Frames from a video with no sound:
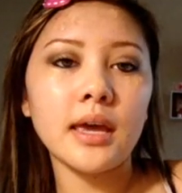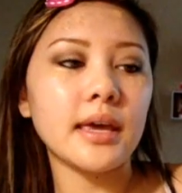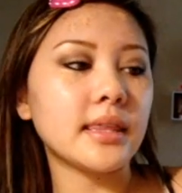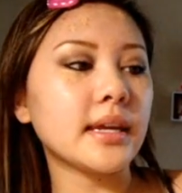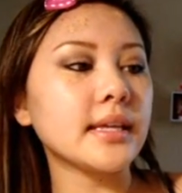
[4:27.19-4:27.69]

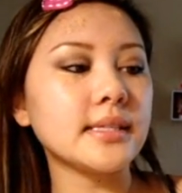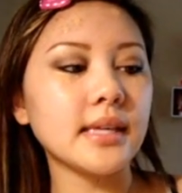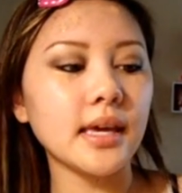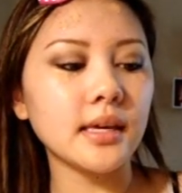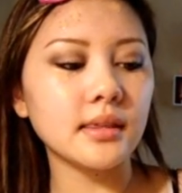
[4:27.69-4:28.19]
And then I
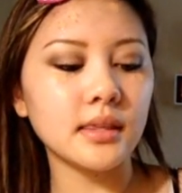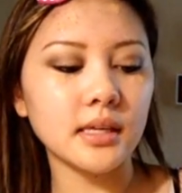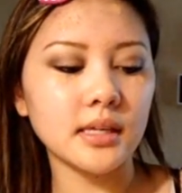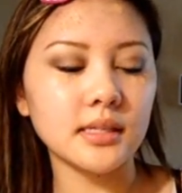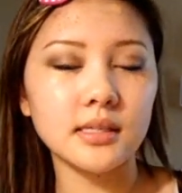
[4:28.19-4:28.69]
take
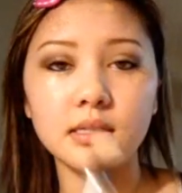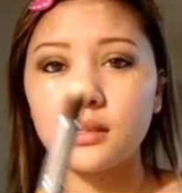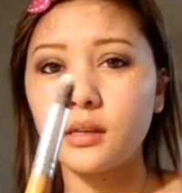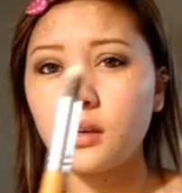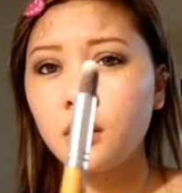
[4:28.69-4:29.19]

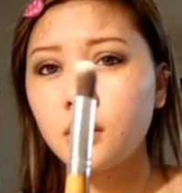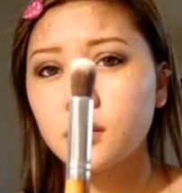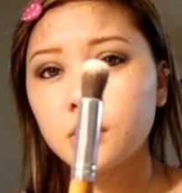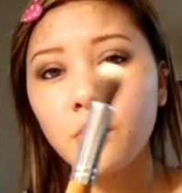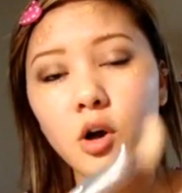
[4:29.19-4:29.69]
this
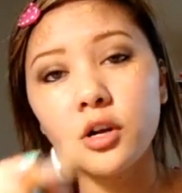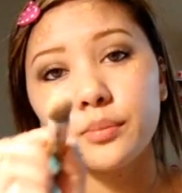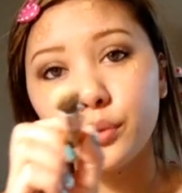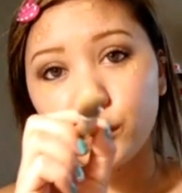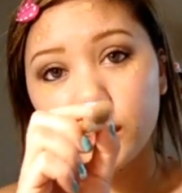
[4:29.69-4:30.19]
small
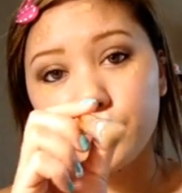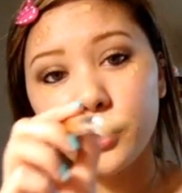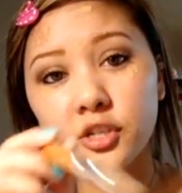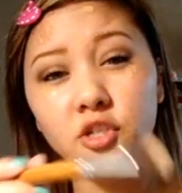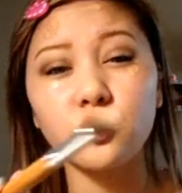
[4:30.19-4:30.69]
kabuki
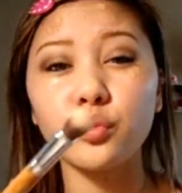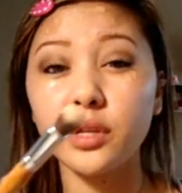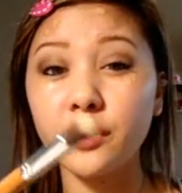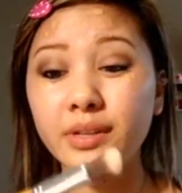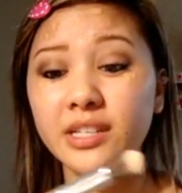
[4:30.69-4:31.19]
brush. It's
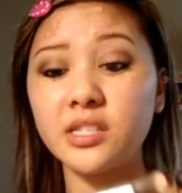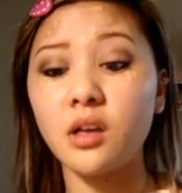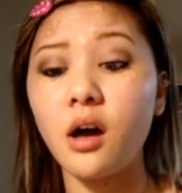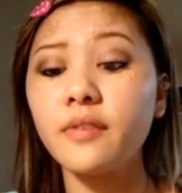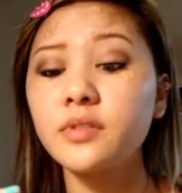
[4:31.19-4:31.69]
really, really
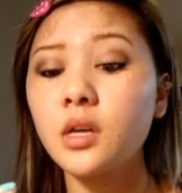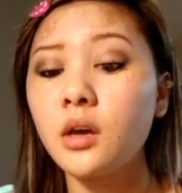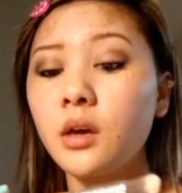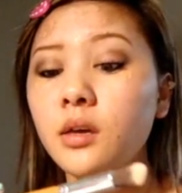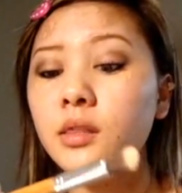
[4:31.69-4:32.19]
soft.
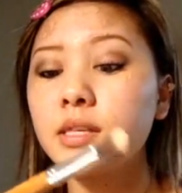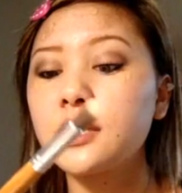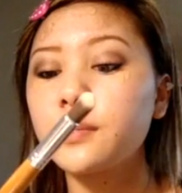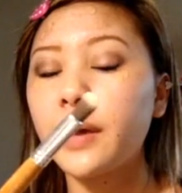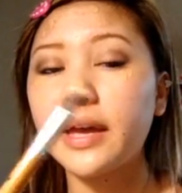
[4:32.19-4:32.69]
This
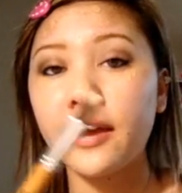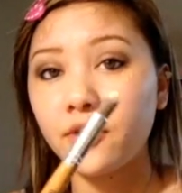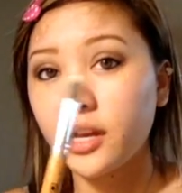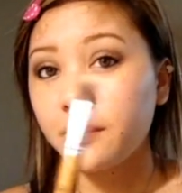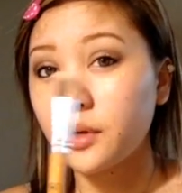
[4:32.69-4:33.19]
is by
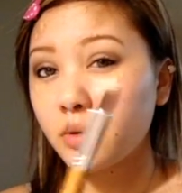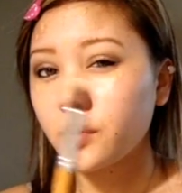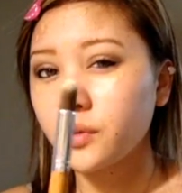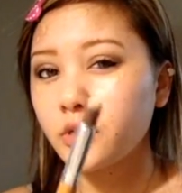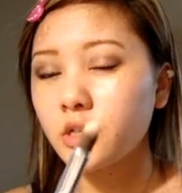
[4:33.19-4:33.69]
Everyday
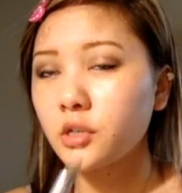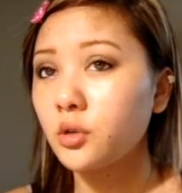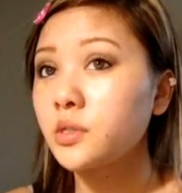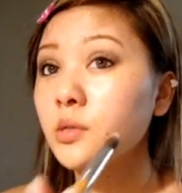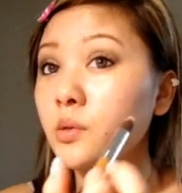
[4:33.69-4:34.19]
Minerals. You can
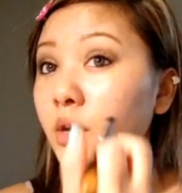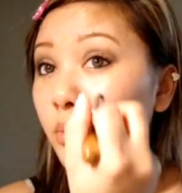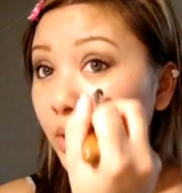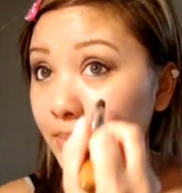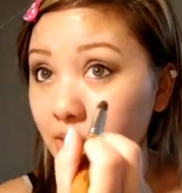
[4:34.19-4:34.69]
go to their
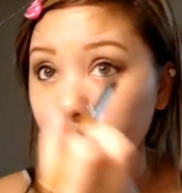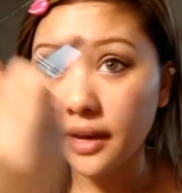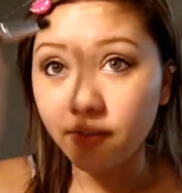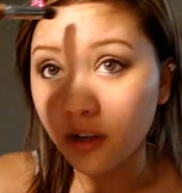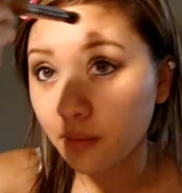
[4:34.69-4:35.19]
website,
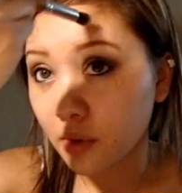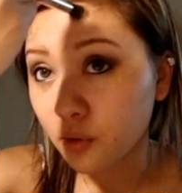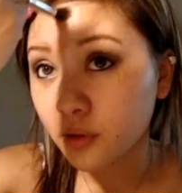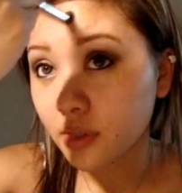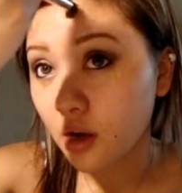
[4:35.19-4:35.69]

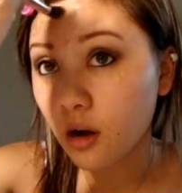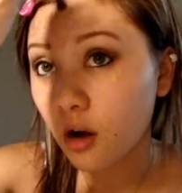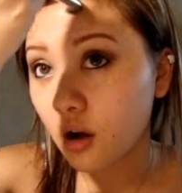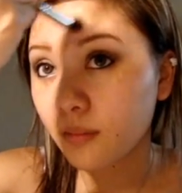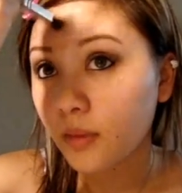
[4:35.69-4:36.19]

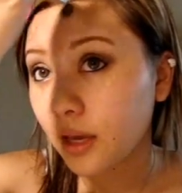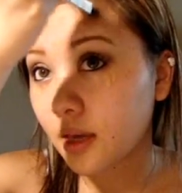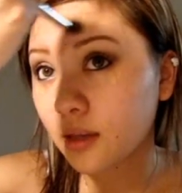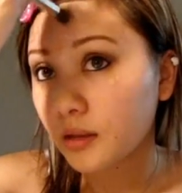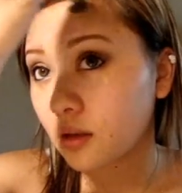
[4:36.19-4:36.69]
everydayminerals.com,
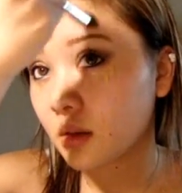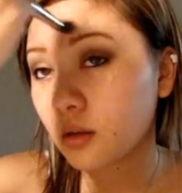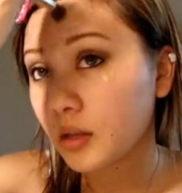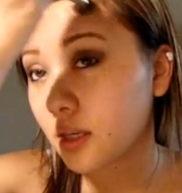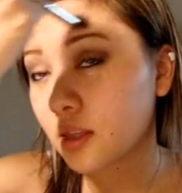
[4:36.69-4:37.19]
and
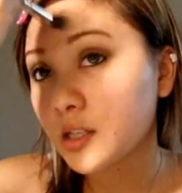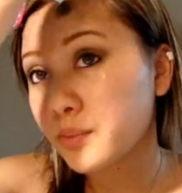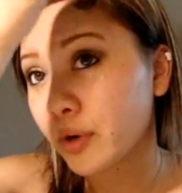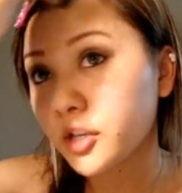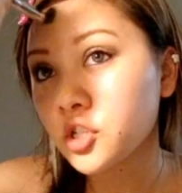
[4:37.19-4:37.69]
get this
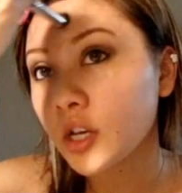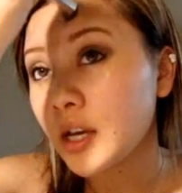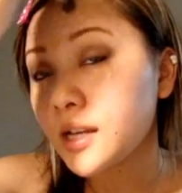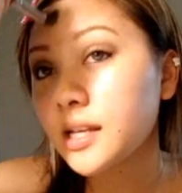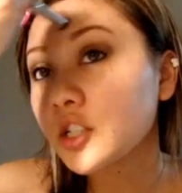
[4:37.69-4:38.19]
brush.
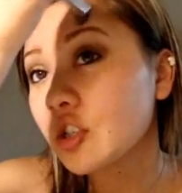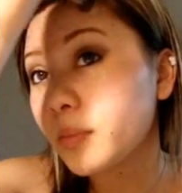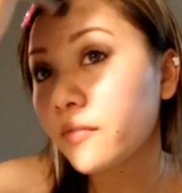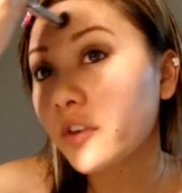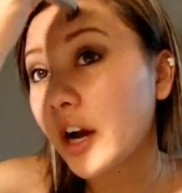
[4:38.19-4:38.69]
It's actually
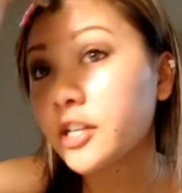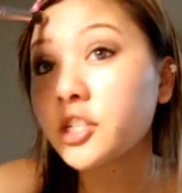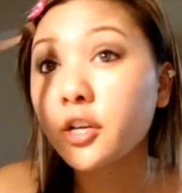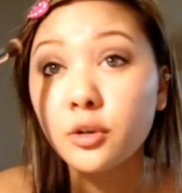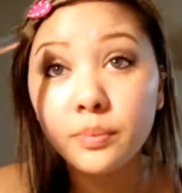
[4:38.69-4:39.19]
meant for
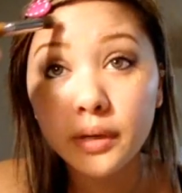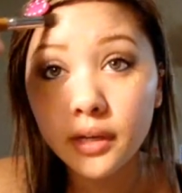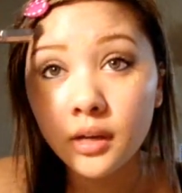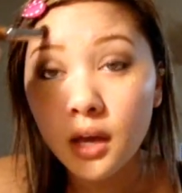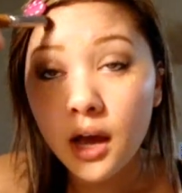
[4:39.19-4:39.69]
eyeshadow,
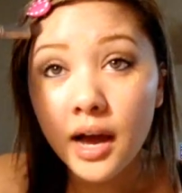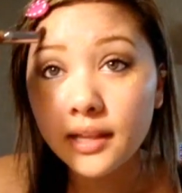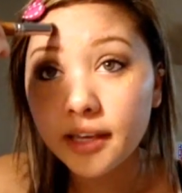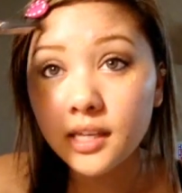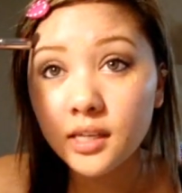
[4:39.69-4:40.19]
but I
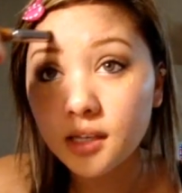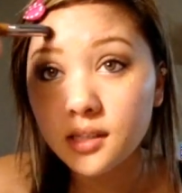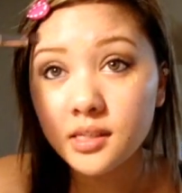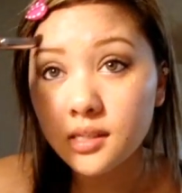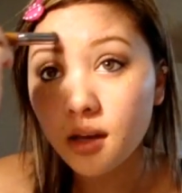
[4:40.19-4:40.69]
like it because
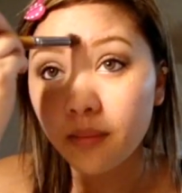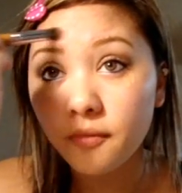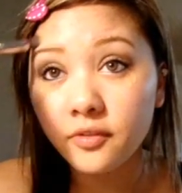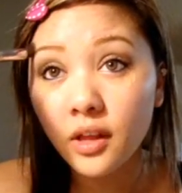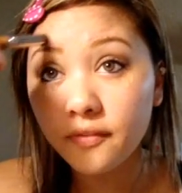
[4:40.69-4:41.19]
it's
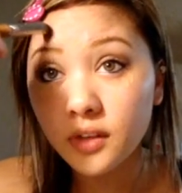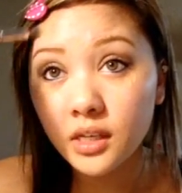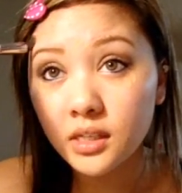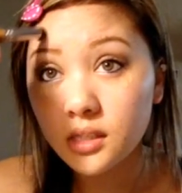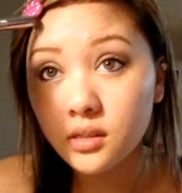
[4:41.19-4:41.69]

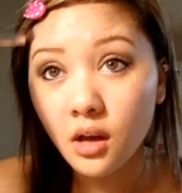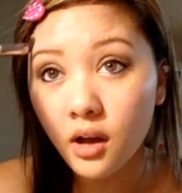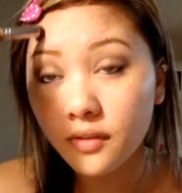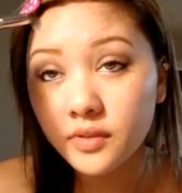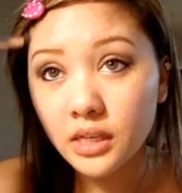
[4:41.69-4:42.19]
fluffy, it's
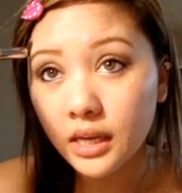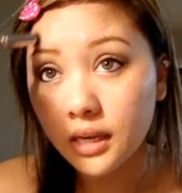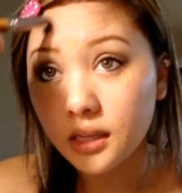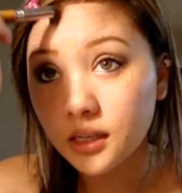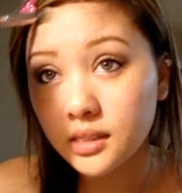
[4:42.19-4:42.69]
soft,
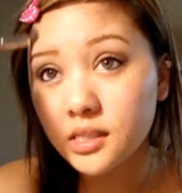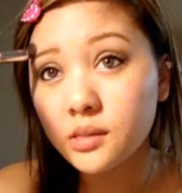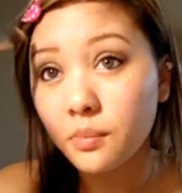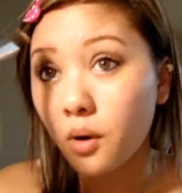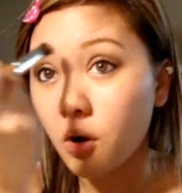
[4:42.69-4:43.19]
and it's
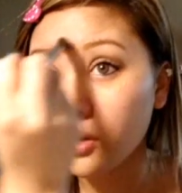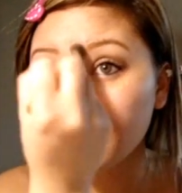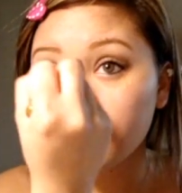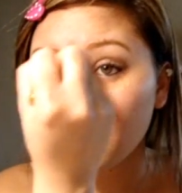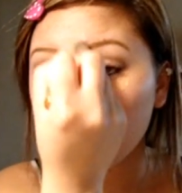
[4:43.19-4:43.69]
small,
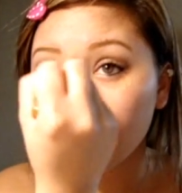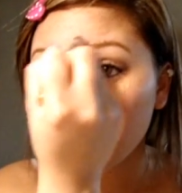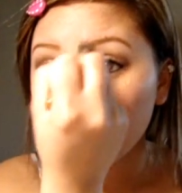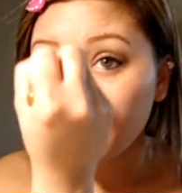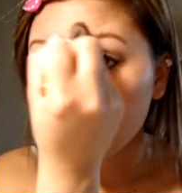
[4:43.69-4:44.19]
so
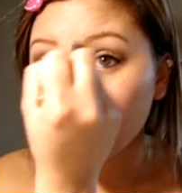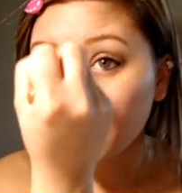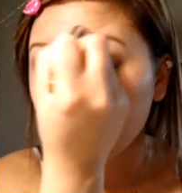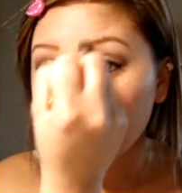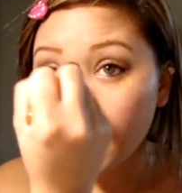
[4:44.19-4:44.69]
it's
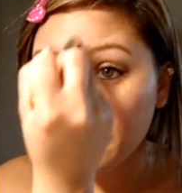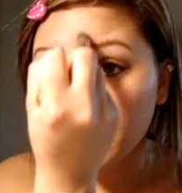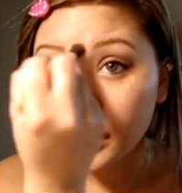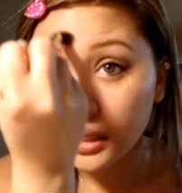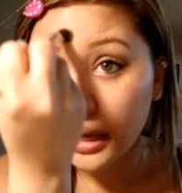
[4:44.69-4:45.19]
really good at
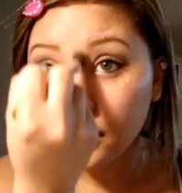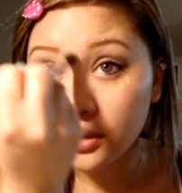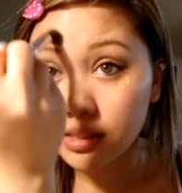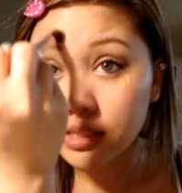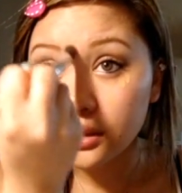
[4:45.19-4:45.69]
blending out
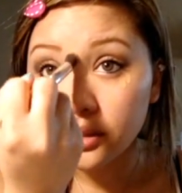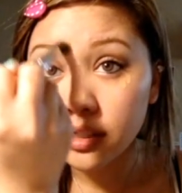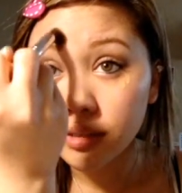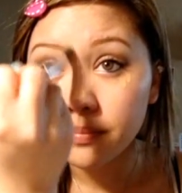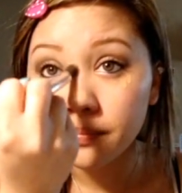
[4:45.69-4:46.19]
concealer.